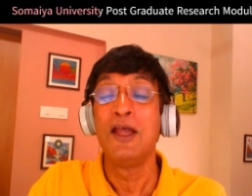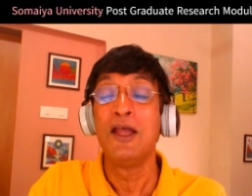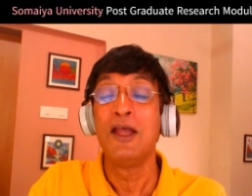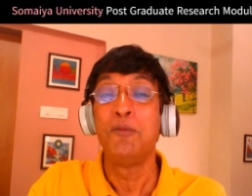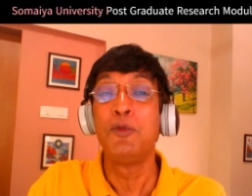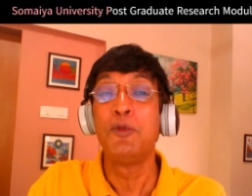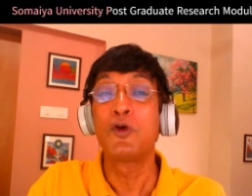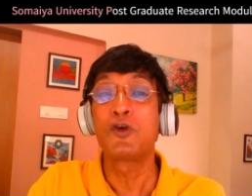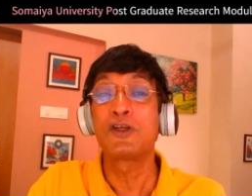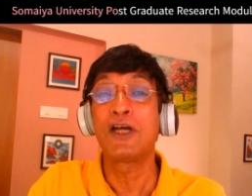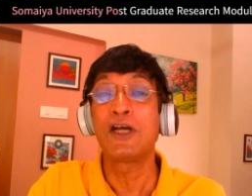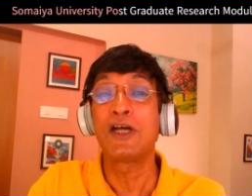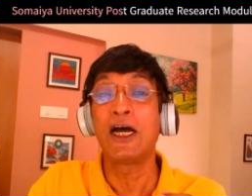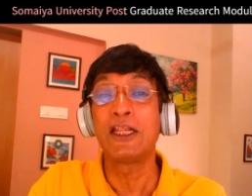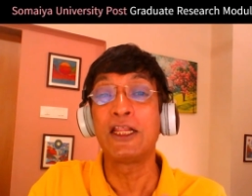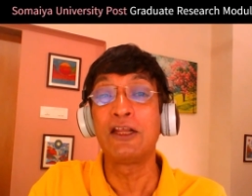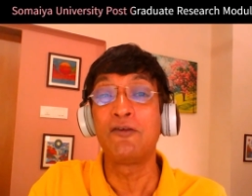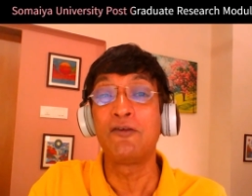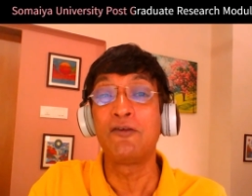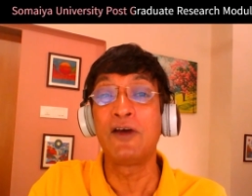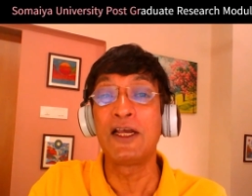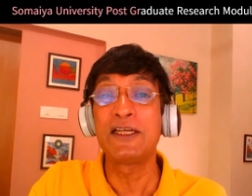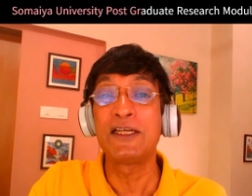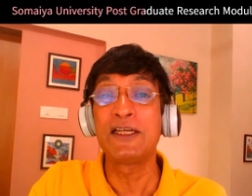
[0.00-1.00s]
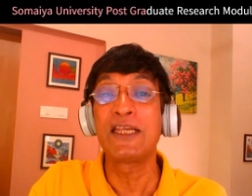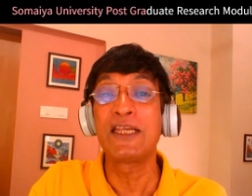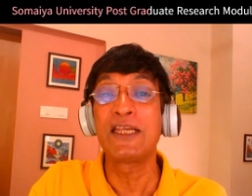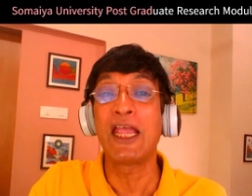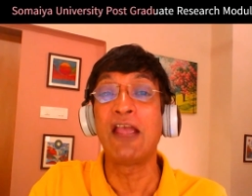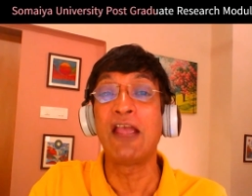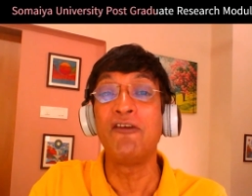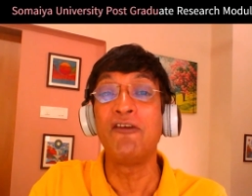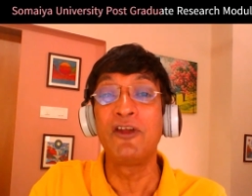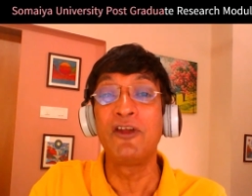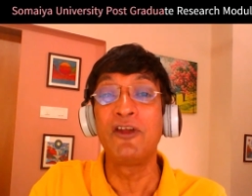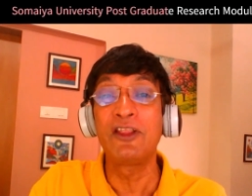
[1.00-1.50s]
because otherwise
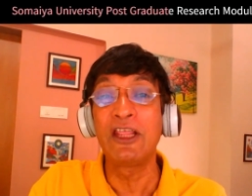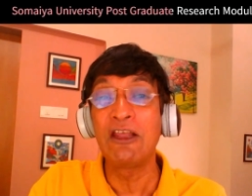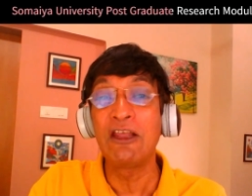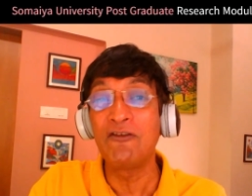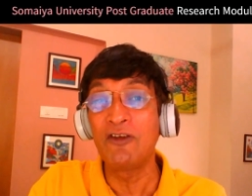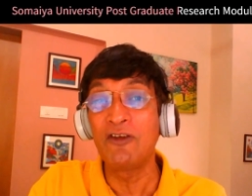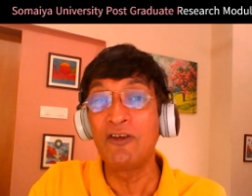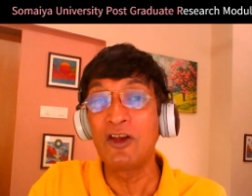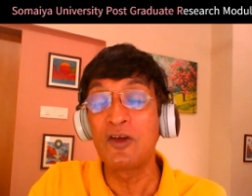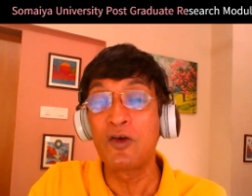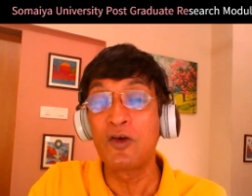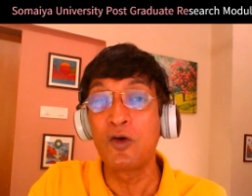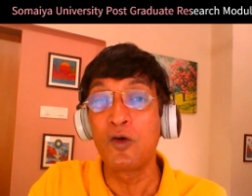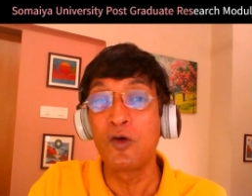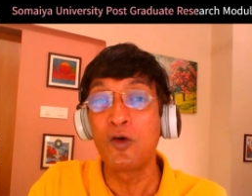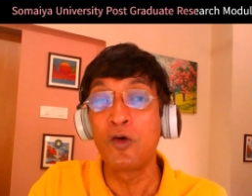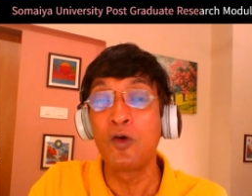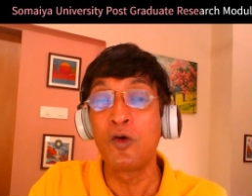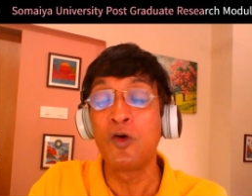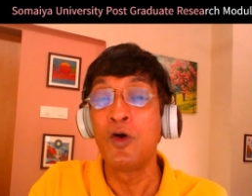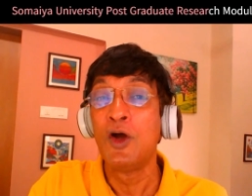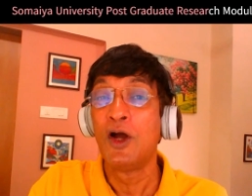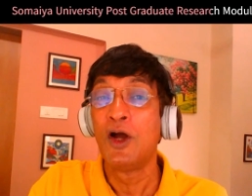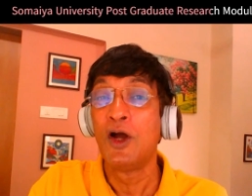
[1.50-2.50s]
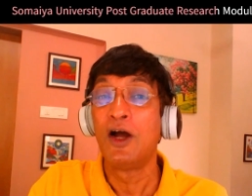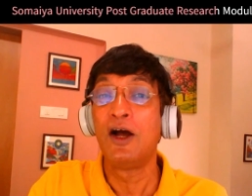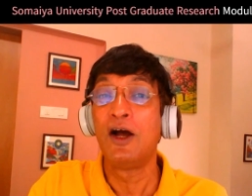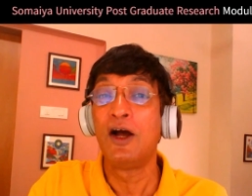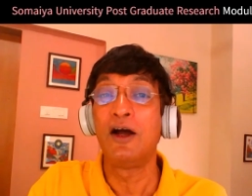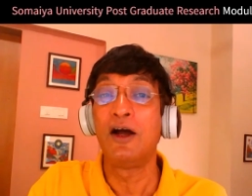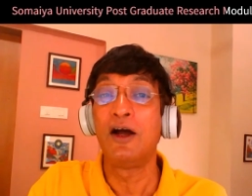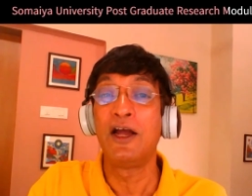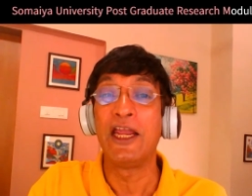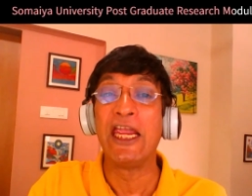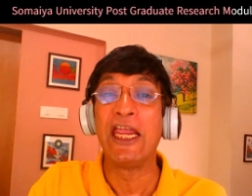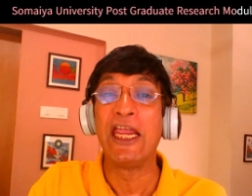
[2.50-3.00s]
everything will go
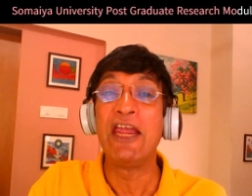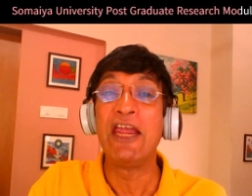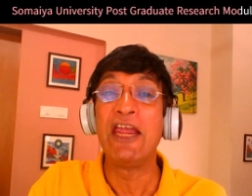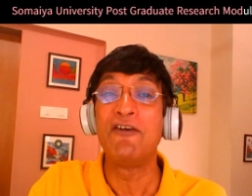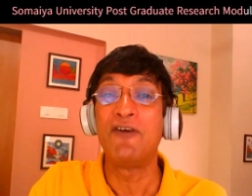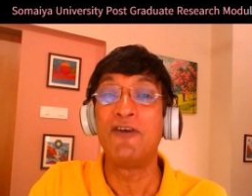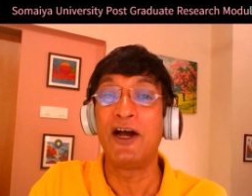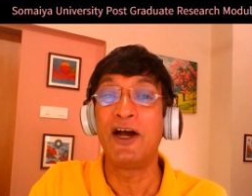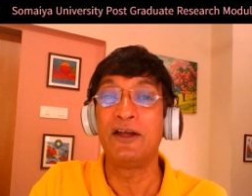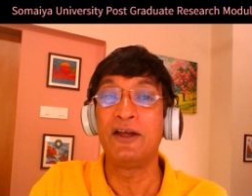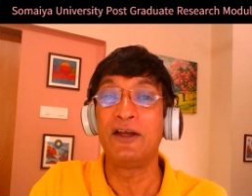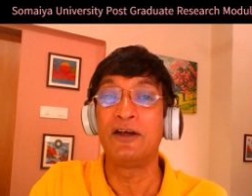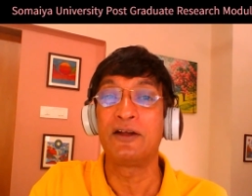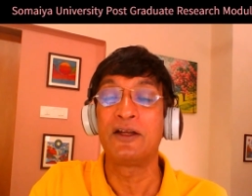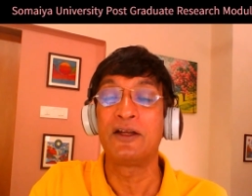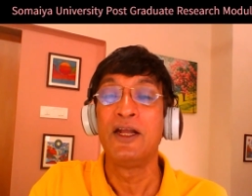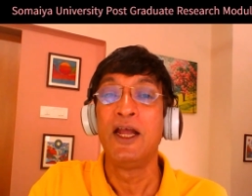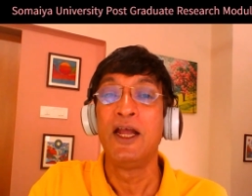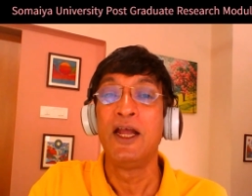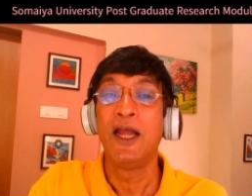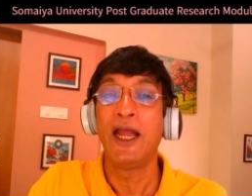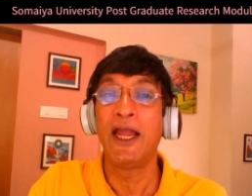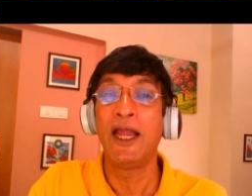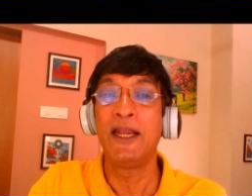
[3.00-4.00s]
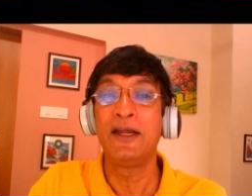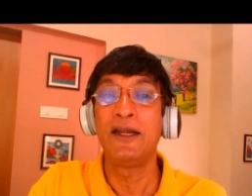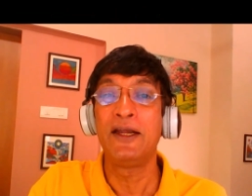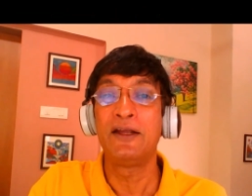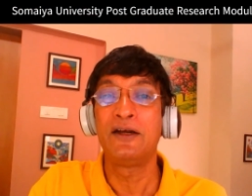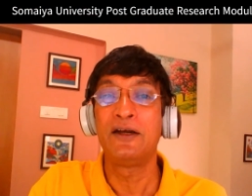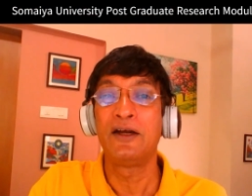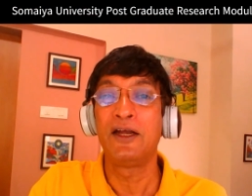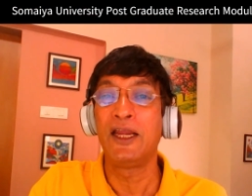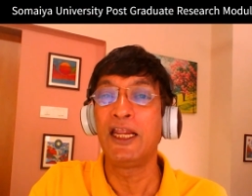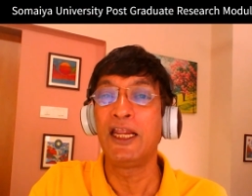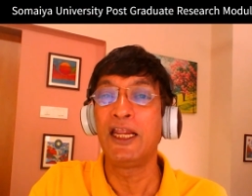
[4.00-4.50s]
haywire, and
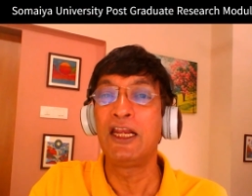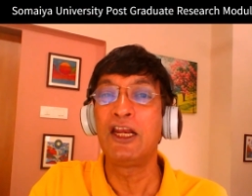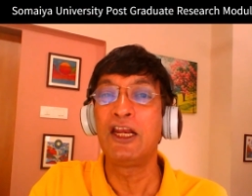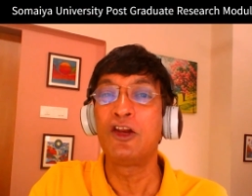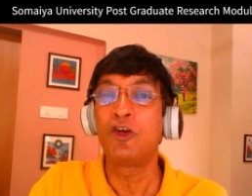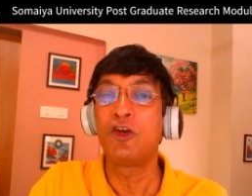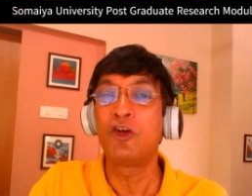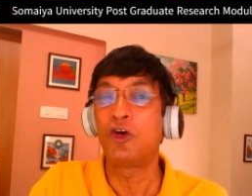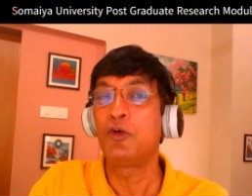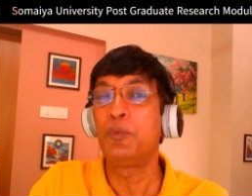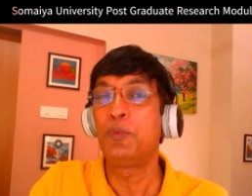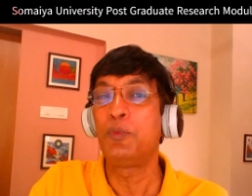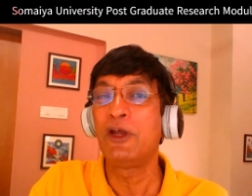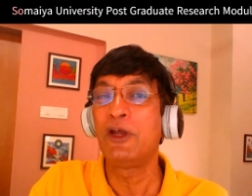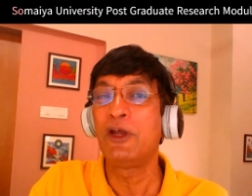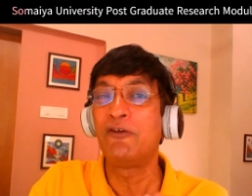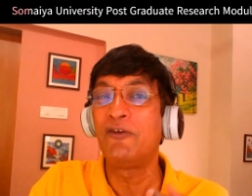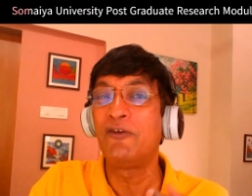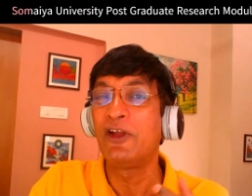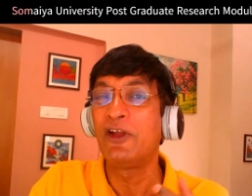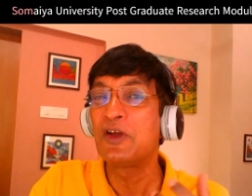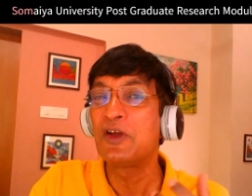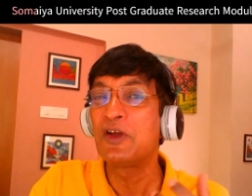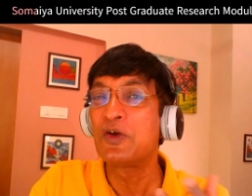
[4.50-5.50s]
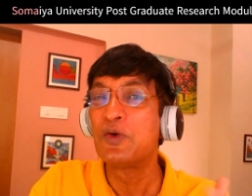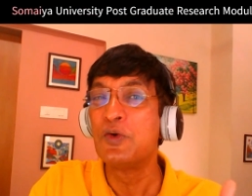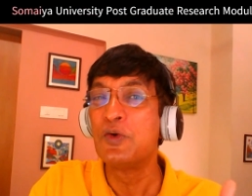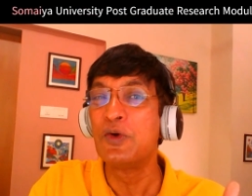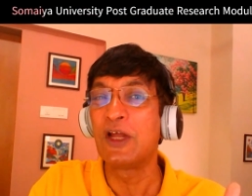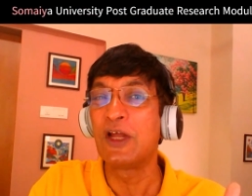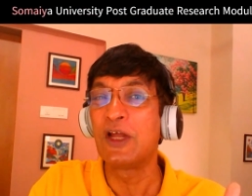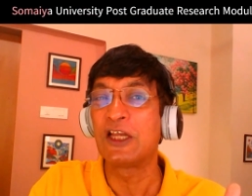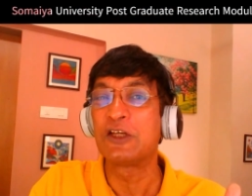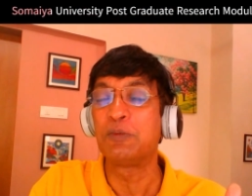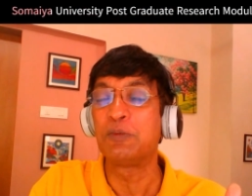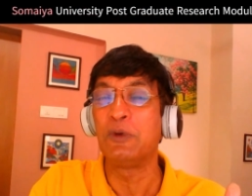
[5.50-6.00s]
it will not be a very good
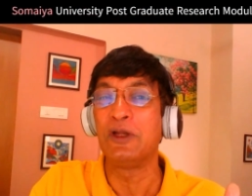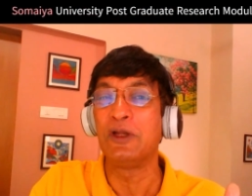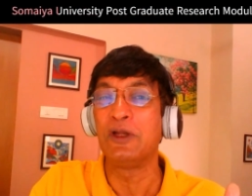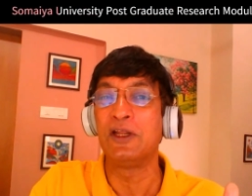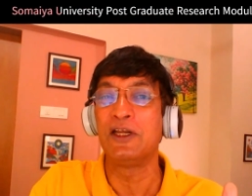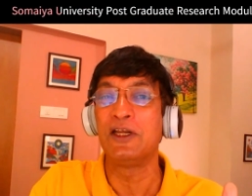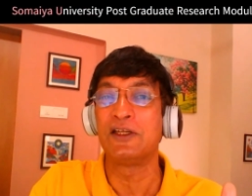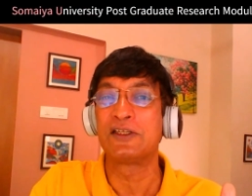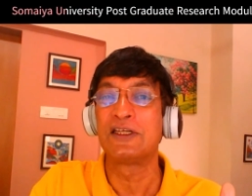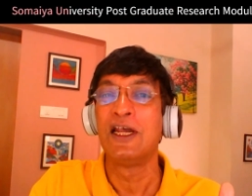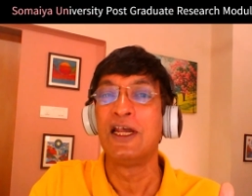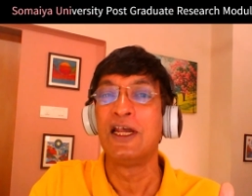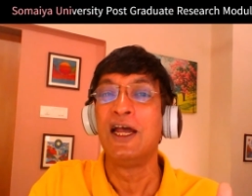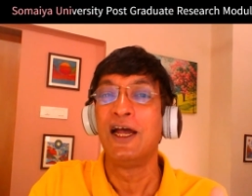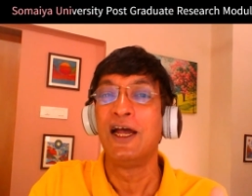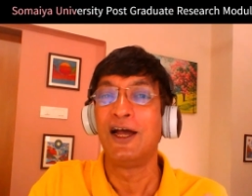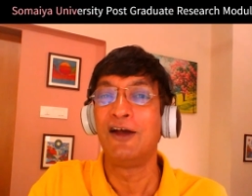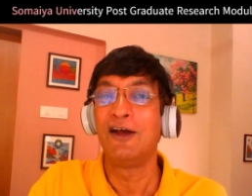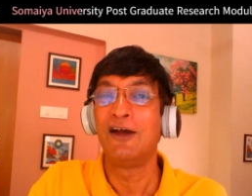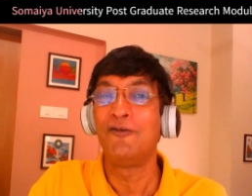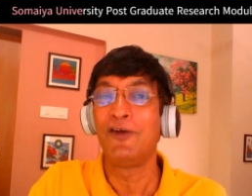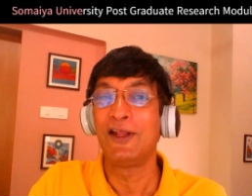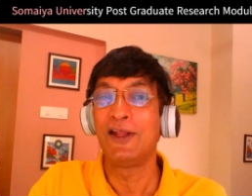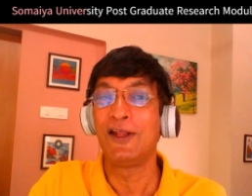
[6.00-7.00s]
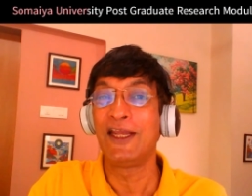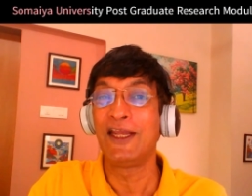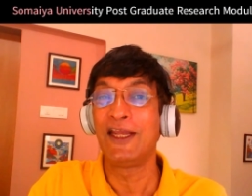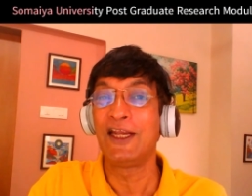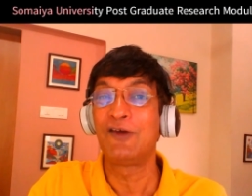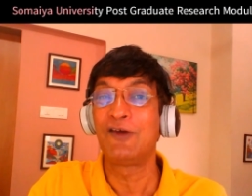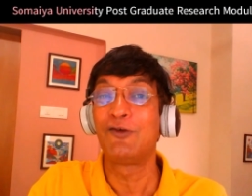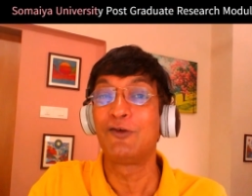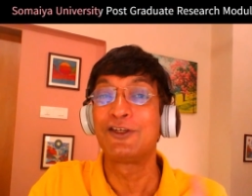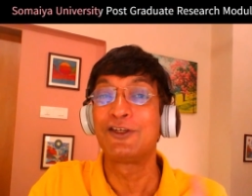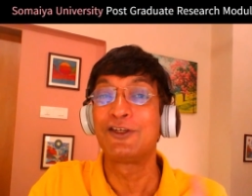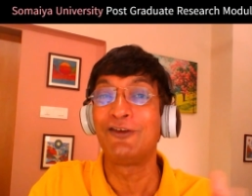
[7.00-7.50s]
experience, whether it
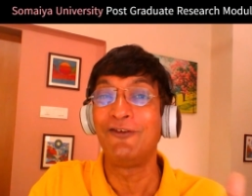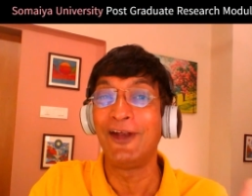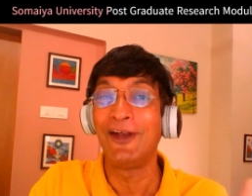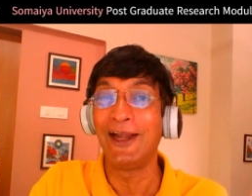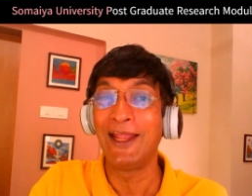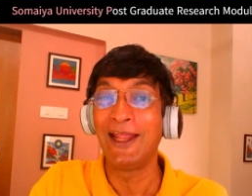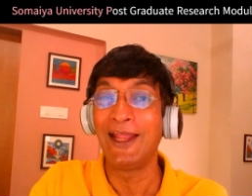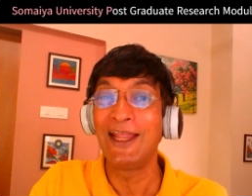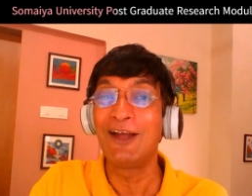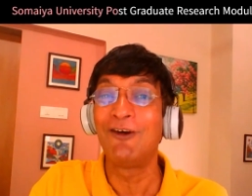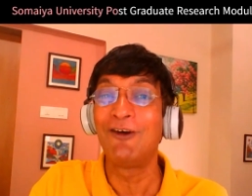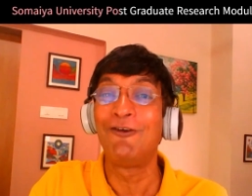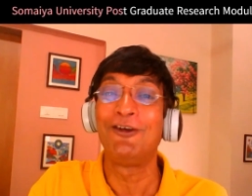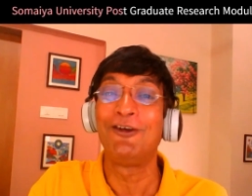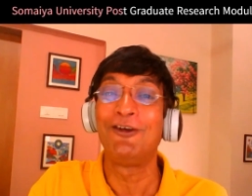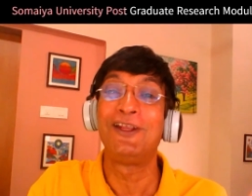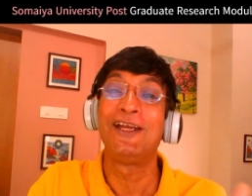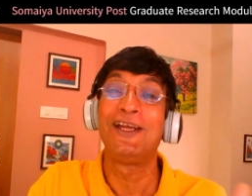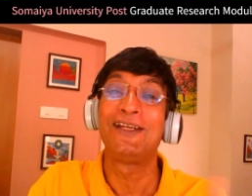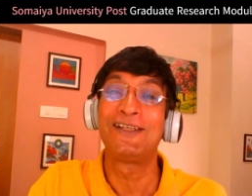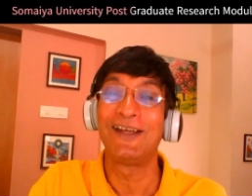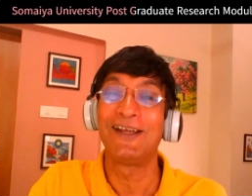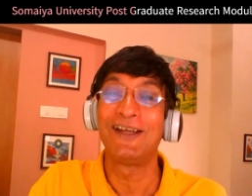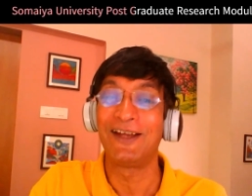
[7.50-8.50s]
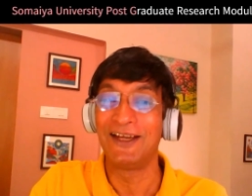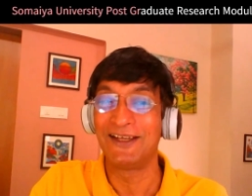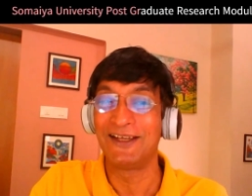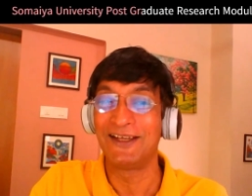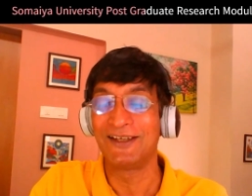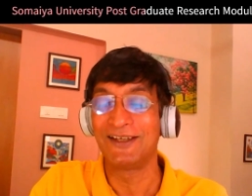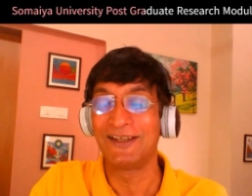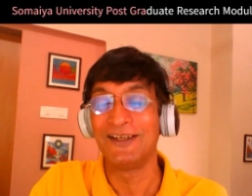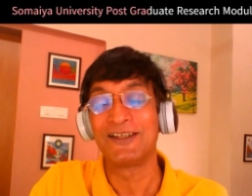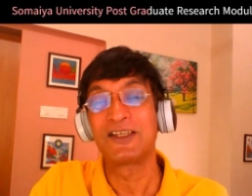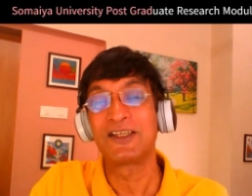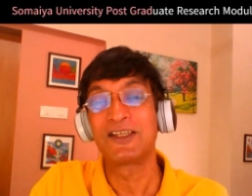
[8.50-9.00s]
was a wedding or whether it's a
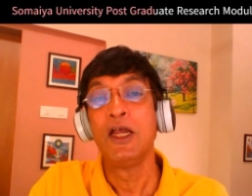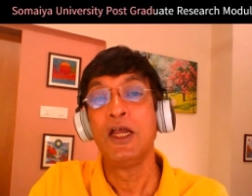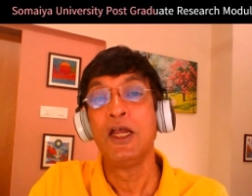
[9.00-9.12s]
research.